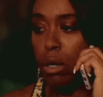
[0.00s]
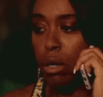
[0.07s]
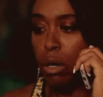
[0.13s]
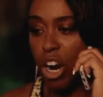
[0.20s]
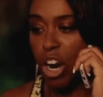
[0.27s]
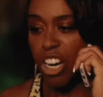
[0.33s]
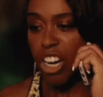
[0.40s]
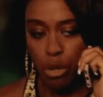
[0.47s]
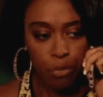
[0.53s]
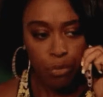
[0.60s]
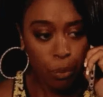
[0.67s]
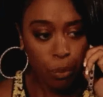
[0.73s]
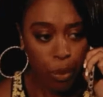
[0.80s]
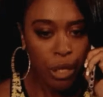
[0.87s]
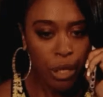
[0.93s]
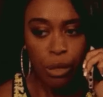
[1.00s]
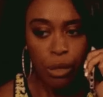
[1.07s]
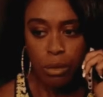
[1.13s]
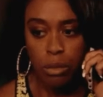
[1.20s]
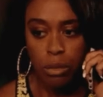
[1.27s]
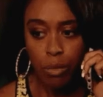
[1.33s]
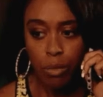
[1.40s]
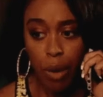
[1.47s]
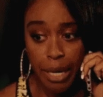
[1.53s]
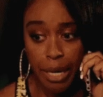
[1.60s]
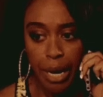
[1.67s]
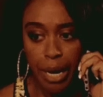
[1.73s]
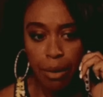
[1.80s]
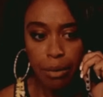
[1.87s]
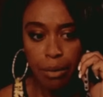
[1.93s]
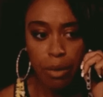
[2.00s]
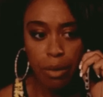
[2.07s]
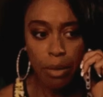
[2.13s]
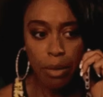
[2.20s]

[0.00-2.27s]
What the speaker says: He finished 5th overall